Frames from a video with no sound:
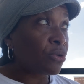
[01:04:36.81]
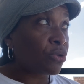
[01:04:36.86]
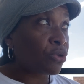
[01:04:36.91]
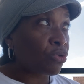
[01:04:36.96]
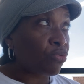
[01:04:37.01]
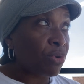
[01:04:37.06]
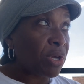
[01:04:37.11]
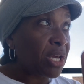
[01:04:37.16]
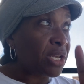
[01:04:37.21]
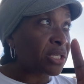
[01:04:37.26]

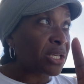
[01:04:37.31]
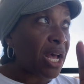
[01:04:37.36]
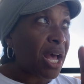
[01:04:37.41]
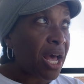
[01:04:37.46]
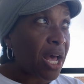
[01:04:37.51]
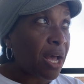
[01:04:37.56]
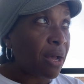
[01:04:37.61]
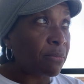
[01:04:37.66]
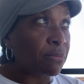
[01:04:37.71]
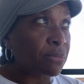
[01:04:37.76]
Three
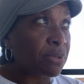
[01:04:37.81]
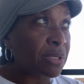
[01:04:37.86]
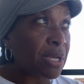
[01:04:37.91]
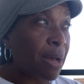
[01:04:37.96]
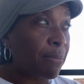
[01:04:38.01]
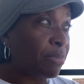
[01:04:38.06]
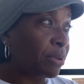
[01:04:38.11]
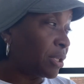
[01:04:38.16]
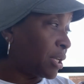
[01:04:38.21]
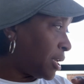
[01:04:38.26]
times, I
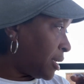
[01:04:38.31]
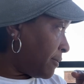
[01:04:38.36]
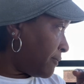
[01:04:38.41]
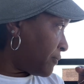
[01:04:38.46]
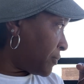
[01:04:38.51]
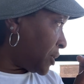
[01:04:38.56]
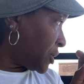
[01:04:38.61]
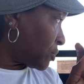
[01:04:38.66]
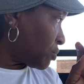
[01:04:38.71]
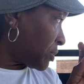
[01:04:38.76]
believe
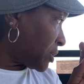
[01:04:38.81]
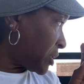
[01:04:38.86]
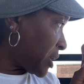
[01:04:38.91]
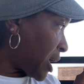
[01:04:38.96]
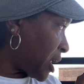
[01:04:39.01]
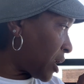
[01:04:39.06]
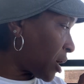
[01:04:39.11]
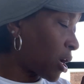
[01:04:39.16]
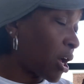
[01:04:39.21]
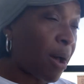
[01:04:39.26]
this was
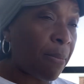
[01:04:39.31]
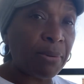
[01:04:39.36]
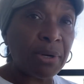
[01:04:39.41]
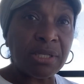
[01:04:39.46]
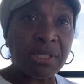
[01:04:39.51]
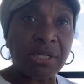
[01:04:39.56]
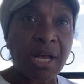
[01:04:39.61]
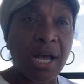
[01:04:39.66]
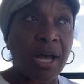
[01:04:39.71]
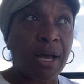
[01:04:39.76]
said a couple
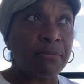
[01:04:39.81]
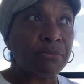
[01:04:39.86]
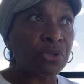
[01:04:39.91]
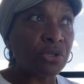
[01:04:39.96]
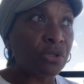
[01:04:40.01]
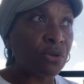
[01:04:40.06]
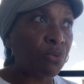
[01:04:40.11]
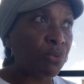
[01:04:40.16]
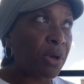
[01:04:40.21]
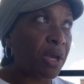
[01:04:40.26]
of times
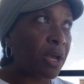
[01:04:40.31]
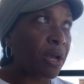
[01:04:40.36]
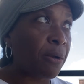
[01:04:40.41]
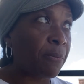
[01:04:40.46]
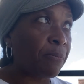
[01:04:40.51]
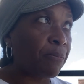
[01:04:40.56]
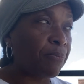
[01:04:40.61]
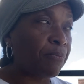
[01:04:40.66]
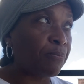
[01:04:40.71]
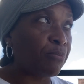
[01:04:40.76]
to where
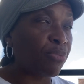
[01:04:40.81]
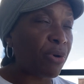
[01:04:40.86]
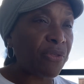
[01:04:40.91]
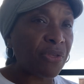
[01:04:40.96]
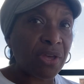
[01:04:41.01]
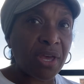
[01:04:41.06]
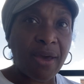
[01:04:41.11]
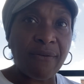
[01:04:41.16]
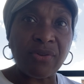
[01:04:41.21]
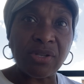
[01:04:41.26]
Brother
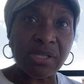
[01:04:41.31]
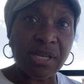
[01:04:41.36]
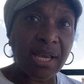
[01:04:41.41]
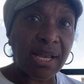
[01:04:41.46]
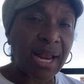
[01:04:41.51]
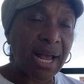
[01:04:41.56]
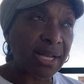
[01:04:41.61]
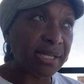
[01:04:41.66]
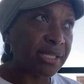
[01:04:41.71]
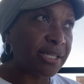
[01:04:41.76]
Kevin
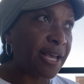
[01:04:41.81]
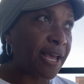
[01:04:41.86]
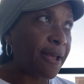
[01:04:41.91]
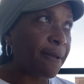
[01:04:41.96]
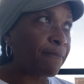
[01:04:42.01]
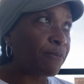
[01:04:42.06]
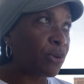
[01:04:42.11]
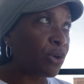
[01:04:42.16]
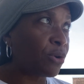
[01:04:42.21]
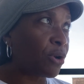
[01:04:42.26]
Zadai said,
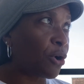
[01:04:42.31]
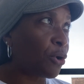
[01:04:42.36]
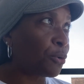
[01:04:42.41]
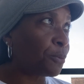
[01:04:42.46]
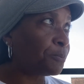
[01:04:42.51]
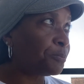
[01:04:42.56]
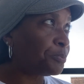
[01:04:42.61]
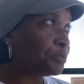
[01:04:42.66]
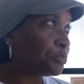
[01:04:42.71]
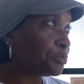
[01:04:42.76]
you know,
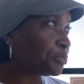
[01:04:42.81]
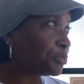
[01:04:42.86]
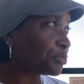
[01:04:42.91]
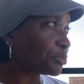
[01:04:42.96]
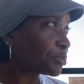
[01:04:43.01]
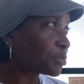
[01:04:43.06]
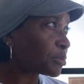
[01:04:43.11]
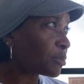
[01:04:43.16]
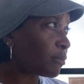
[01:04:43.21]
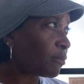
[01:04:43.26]

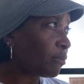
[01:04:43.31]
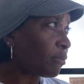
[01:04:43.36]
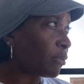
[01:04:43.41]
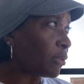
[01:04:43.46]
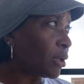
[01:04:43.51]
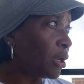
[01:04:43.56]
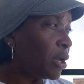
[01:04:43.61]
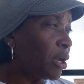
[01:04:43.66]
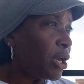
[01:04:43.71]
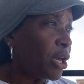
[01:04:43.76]

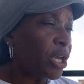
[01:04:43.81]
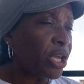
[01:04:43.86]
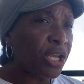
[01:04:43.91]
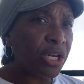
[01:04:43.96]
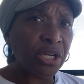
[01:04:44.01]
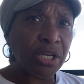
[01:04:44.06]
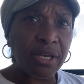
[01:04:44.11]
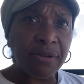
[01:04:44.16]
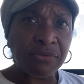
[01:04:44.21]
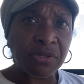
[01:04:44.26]
he
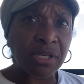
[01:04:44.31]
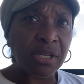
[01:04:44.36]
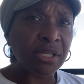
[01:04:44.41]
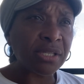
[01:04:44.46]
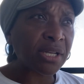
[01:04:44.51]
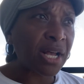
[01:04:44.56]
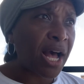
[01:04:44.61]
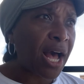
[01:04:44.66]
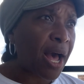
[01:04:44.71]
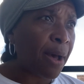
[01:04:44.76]
lives in this
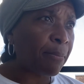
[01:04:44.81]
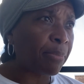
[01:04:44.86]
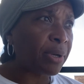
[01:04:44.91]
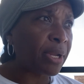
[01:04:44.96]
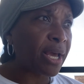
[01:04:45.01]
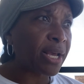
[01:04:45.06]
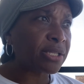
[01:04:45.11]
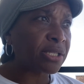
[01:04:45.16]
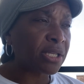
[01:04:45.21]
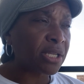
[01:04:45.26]

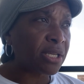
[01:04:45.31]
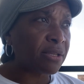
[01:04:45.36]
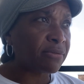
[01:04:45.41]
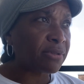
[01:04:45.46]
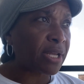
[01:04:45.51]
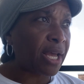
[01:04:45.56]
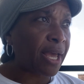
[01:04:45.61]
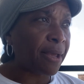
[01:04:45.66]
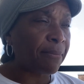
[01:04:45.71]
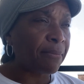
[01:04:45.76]
complex, and he's
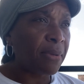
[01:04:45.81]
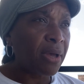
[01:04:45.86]
like,